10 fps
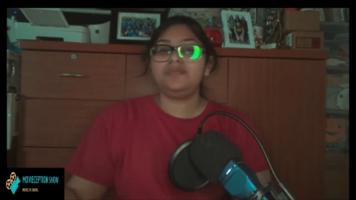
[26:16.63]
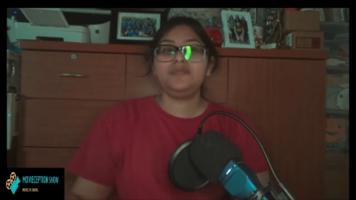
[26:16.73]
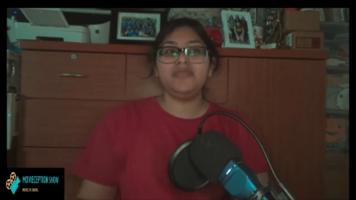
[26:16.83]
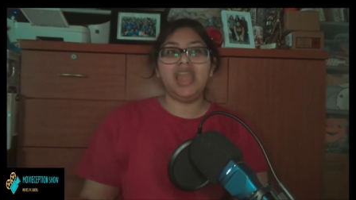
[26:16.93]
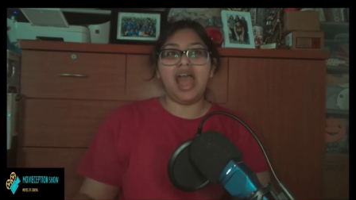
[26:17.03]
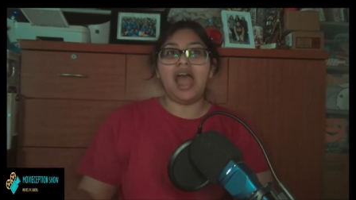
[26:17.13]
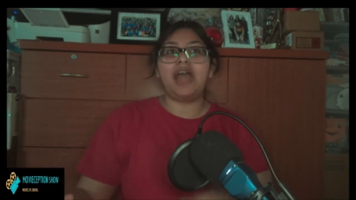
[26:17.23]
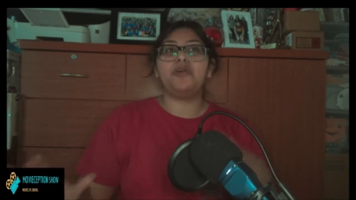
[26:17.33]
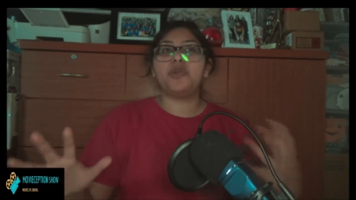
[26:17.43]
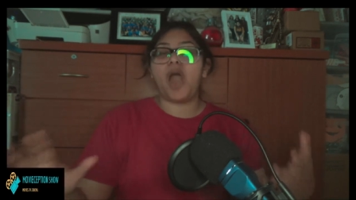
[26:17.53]
I
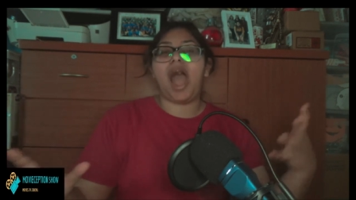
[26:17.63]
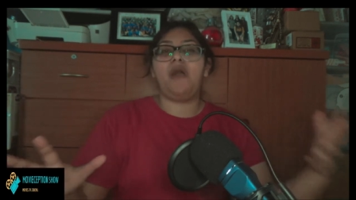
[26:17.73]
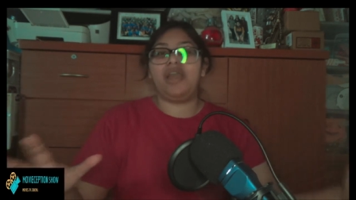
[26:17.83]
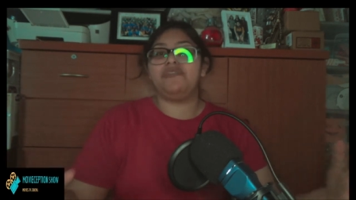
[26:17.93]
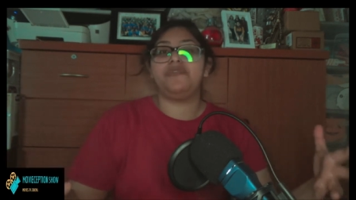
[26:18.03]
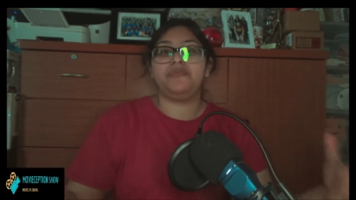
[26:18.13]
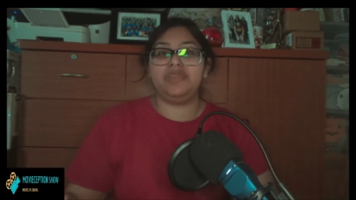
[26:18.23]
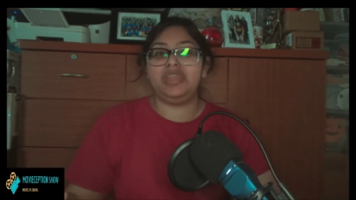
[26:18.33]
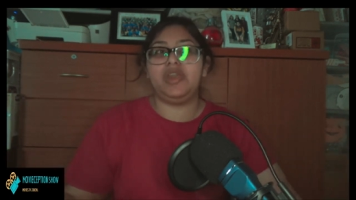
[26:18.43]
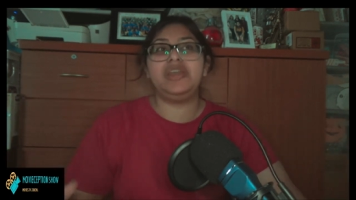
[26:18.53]
don't know how I,
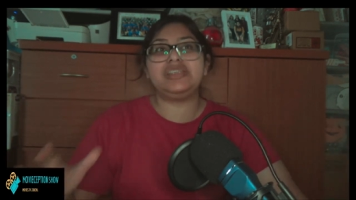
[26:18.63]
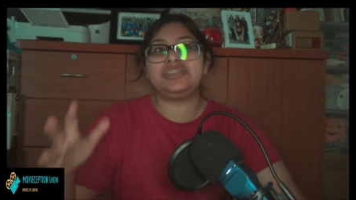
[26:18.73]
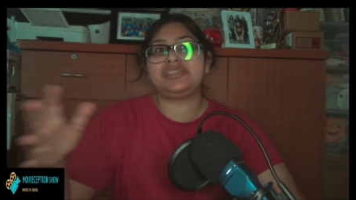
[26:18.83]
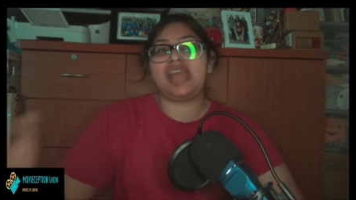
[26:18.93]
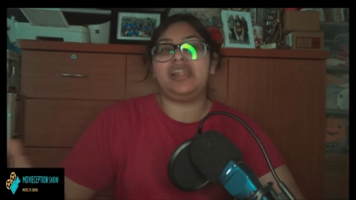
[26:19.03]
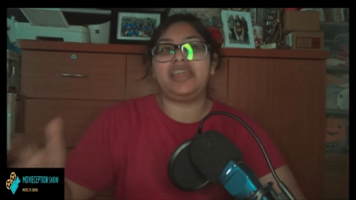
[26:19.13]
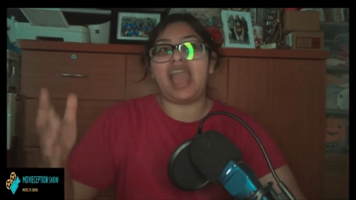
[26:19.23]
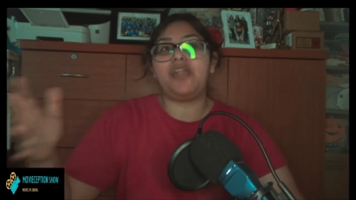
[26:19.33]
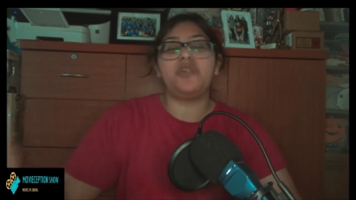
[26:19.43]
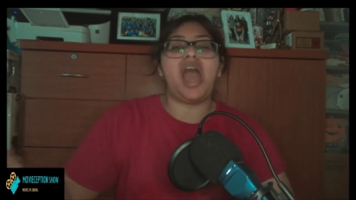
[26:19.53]
you know, it's just kind of like, I
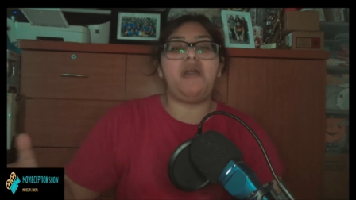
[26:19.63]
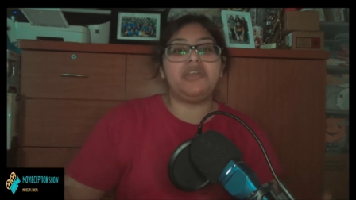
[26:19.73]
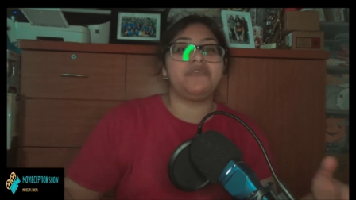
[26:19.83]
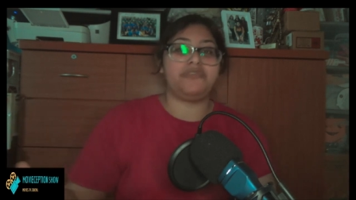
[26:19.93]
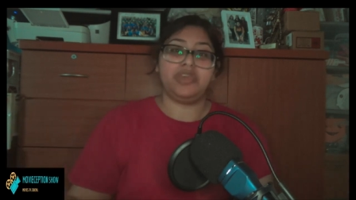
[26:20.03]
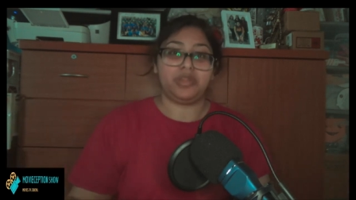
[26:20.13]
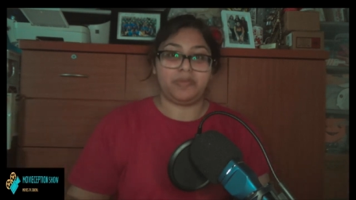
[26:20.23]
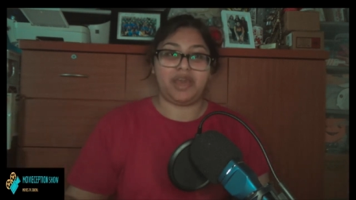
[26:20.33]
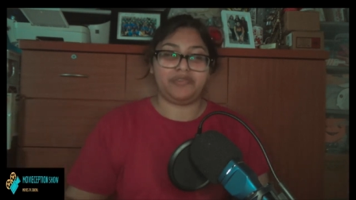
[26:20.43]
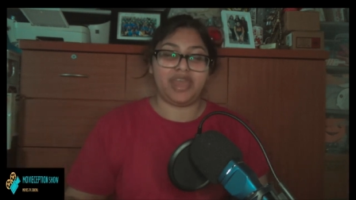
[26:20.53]
don't know how I feel
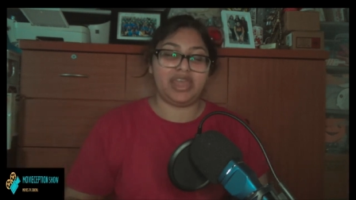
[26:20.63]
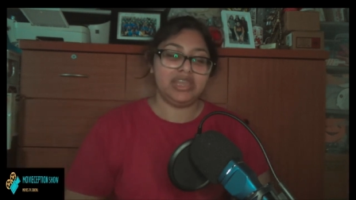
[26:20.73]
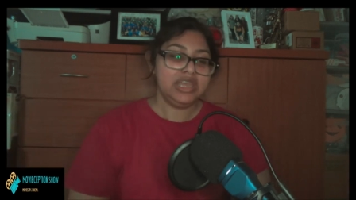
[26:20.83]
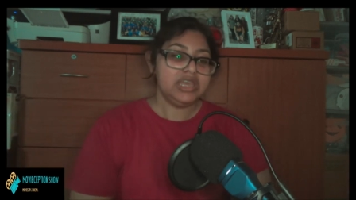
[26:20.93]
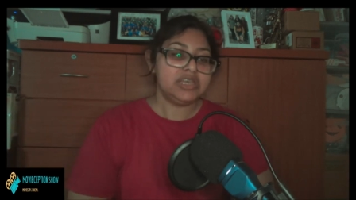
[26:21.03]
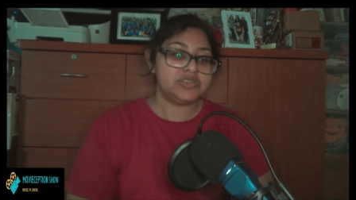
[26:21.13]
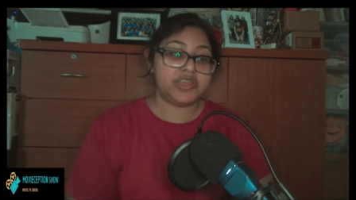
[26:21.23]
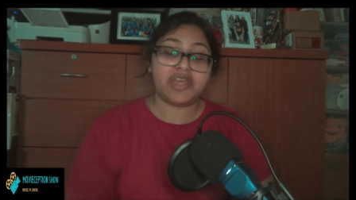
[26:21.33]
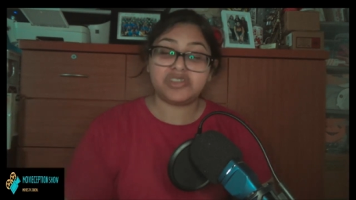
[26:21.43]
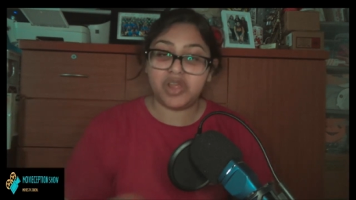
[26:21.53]
about that. So yeah,
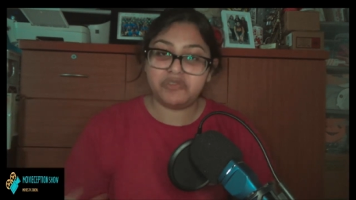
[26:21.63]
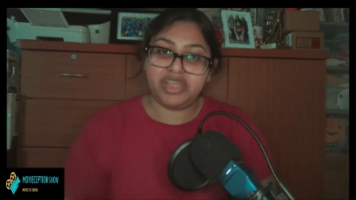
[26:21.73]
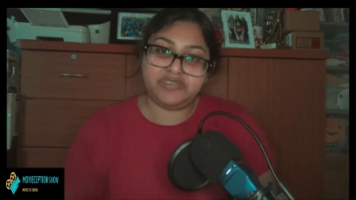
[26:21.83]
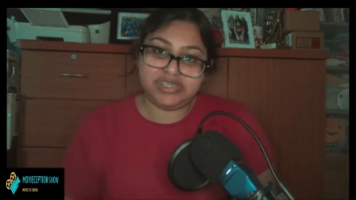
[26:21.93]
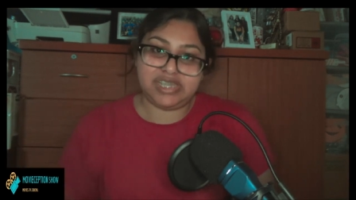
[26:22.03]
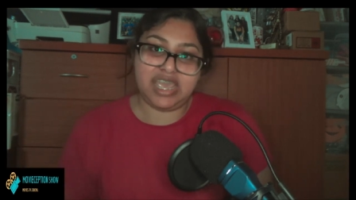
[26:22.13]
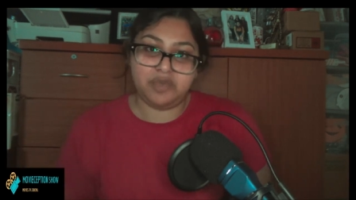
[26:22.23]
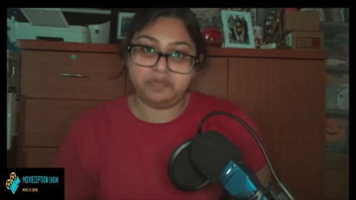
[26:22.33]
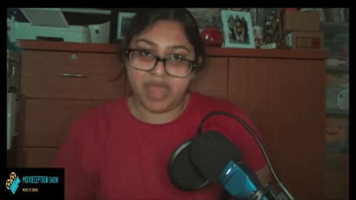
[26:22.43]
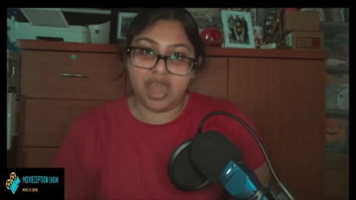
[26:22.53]
that's all I really have to say
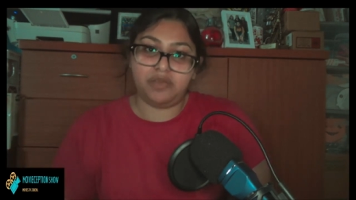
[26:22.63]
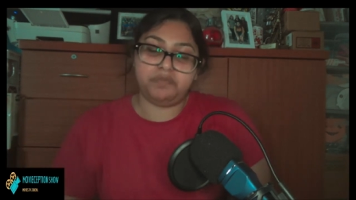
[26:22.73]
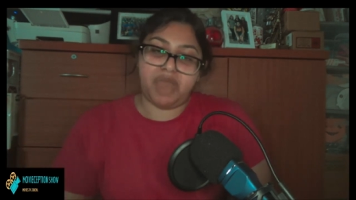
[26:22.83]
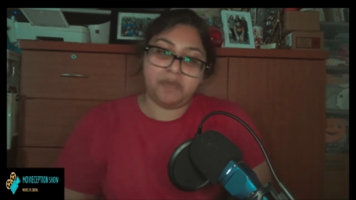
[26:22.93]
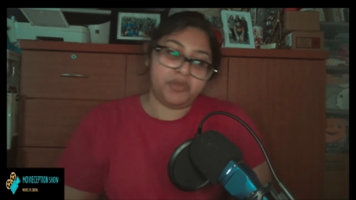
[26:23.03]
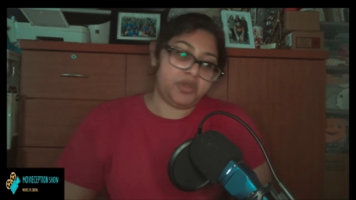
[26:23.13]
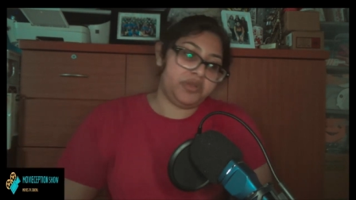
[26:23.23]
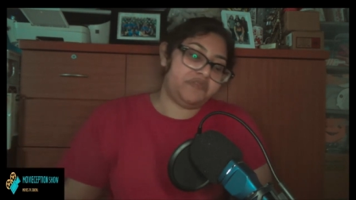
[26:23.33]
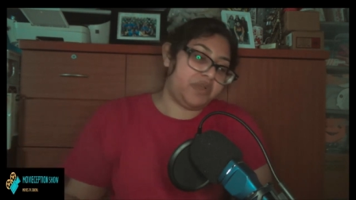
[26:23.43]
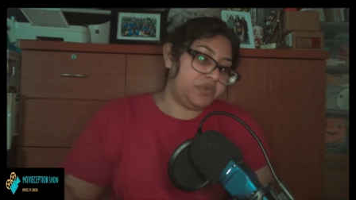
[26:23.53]
about Babylon.
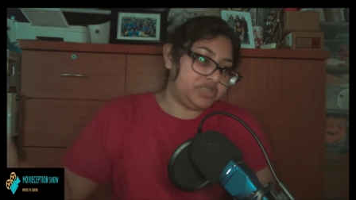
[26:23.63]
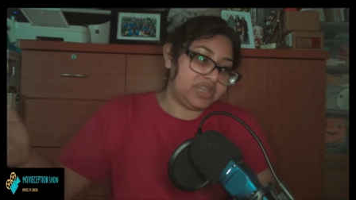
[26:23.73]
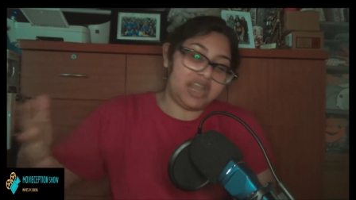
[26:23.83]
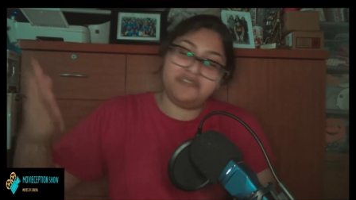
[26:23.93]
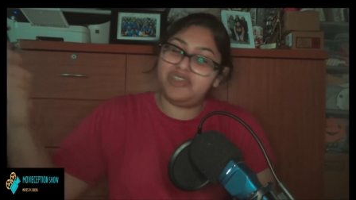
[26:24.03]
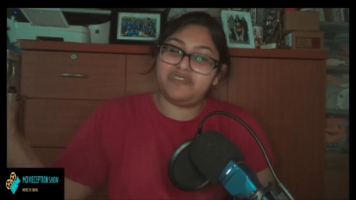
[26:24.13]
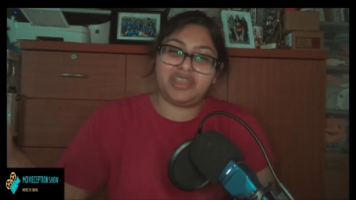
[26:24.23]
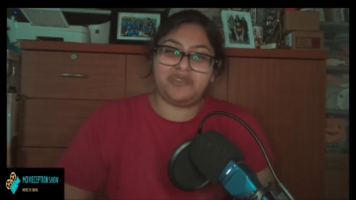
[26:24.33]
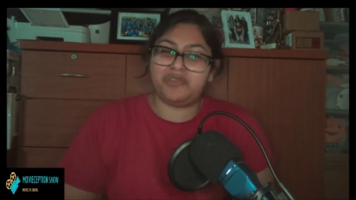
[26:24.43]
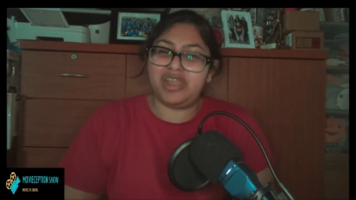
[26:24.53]
If I were to kind of give like
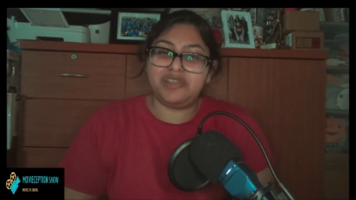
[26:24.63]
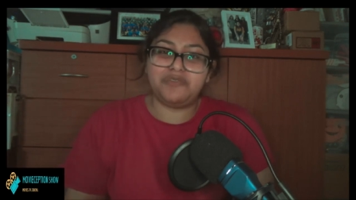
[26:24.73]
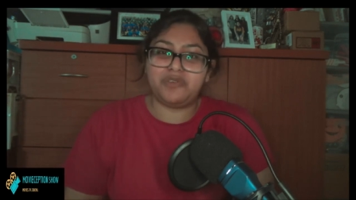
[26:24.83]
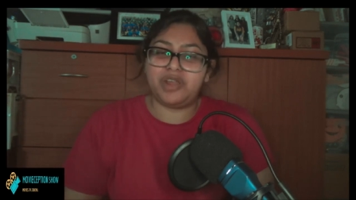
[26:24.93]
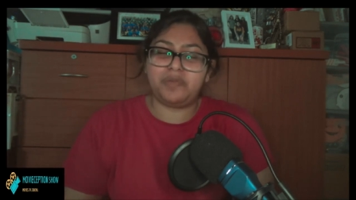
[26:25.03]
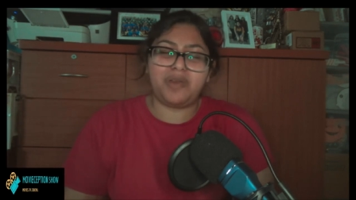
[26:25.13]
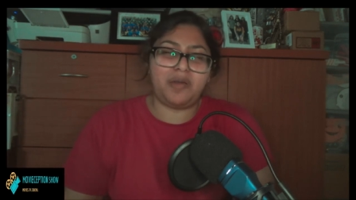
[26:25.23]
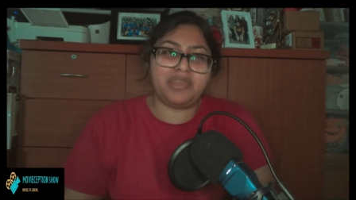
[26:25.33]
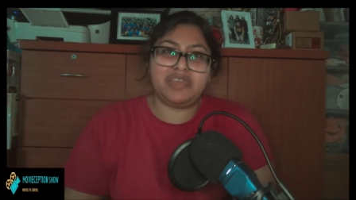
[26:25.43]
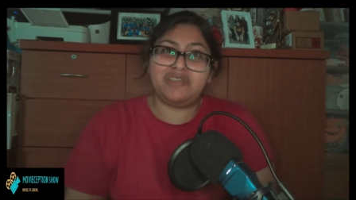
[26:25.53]
a rating for it, I'll
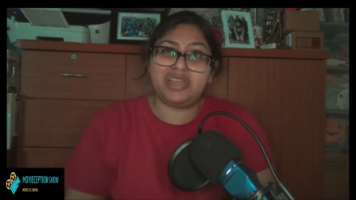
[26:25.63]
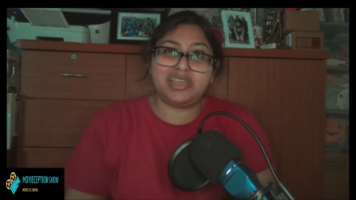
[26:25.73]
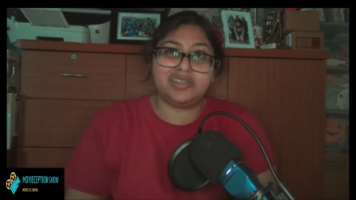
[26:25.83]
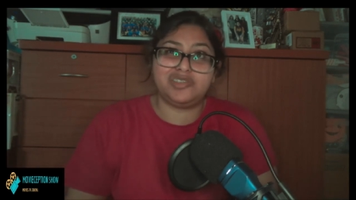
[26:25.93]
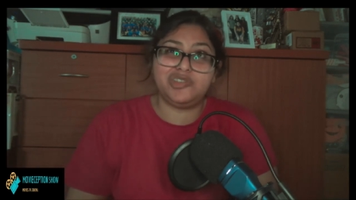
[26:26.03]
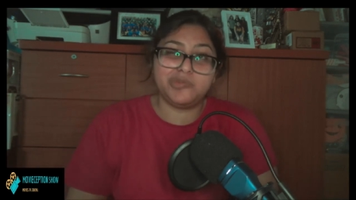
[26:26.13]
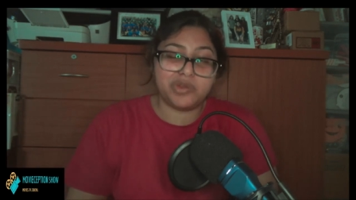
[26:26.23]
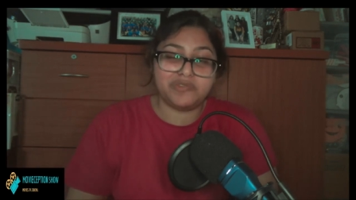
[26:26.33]
probably give it like a 2.5.